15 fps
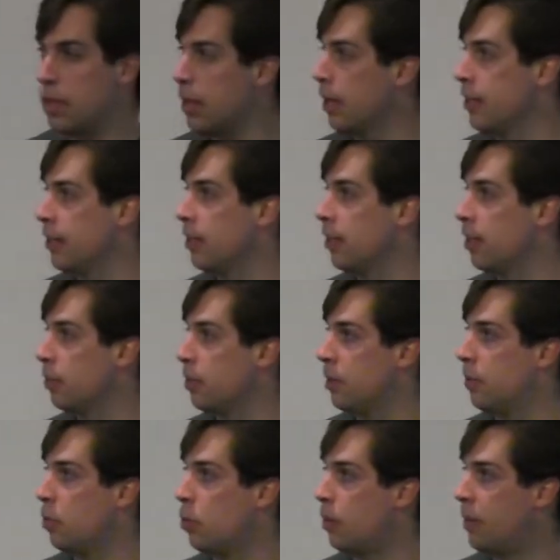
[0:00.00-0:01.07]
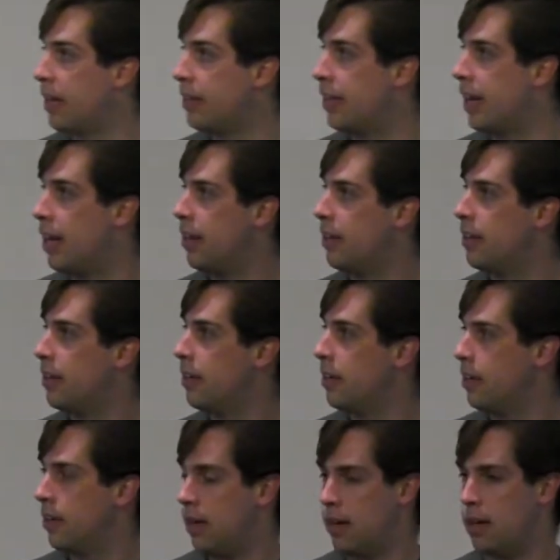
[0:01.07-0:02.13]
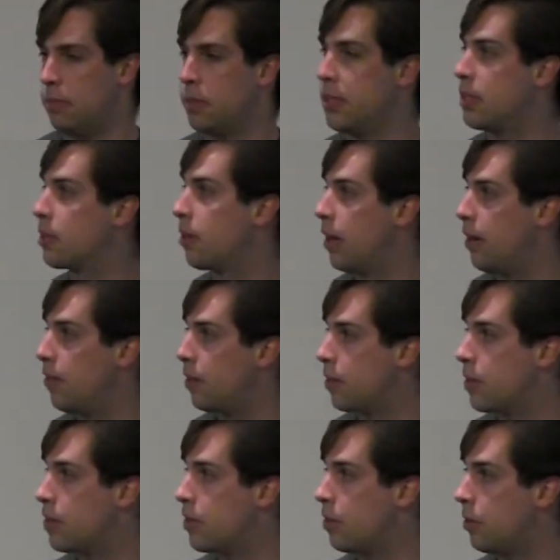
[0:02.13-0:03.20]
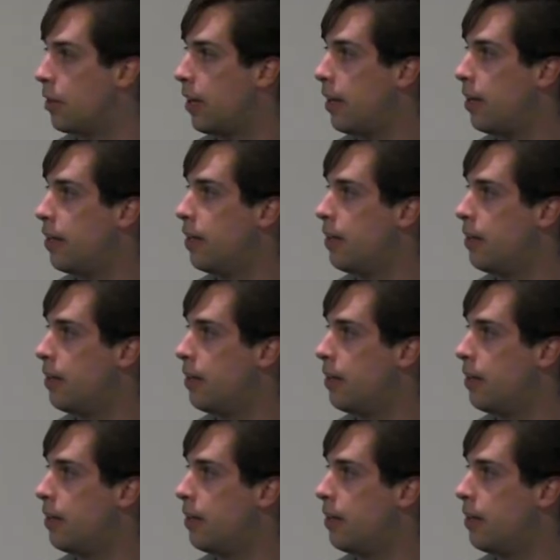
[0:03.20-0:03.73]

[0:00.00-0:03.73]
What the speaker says: I'll tell you a little bit more about that, but this graphic is showing that.